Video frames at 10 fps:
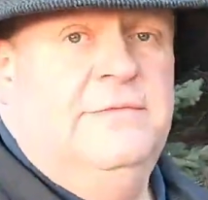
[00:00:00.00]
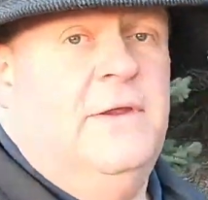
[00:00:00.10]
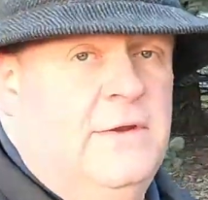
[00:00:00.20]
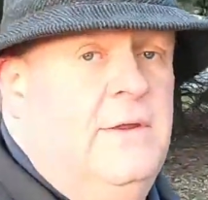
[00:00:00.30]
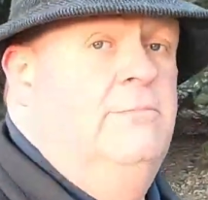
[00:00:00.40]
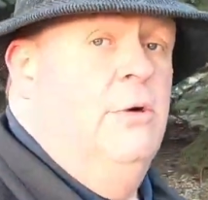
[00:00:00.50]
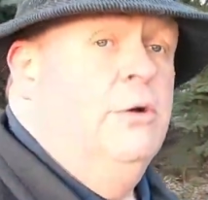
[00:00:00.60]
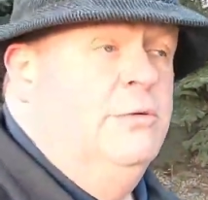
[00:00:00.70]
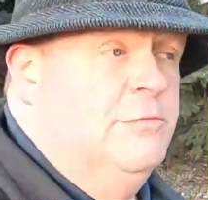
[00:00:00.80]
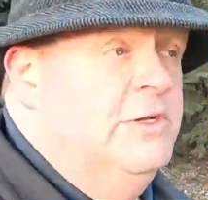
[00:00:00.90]
very
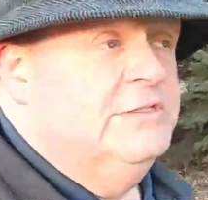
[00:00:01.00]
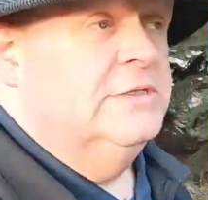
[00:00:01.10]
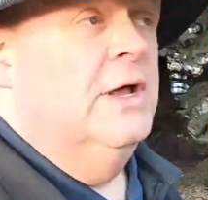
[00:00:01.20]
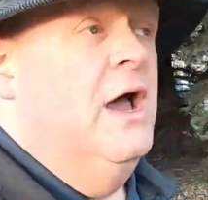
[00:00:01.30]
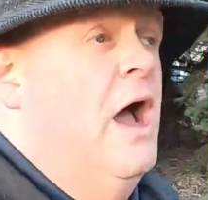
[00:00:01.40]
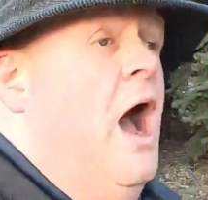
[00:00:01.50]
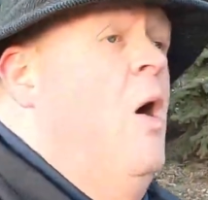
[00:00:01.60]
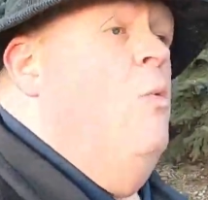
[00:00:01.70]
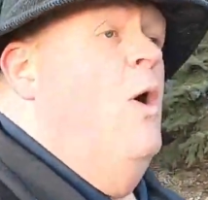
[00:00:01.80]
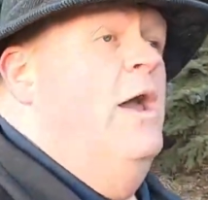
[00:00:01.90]
important reason
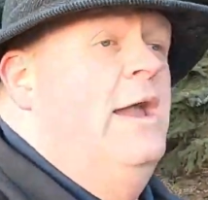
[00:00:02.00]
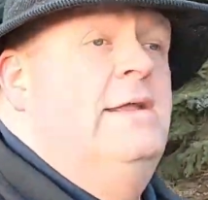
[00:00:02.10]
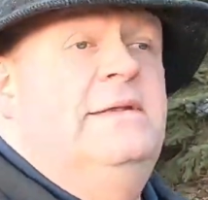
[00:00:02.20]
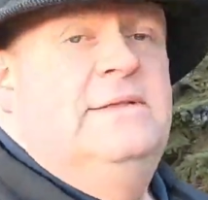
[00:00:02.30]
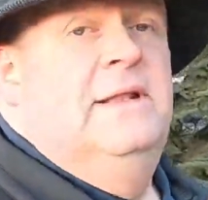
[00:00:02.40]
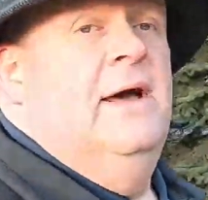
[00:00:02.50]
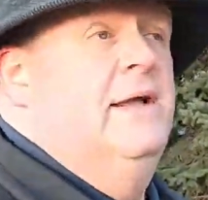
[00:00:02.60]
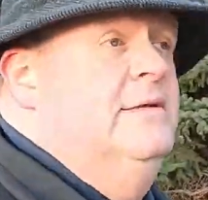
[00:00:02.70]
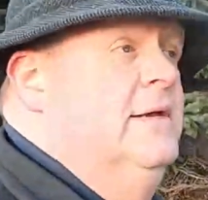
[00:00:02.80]
why I did not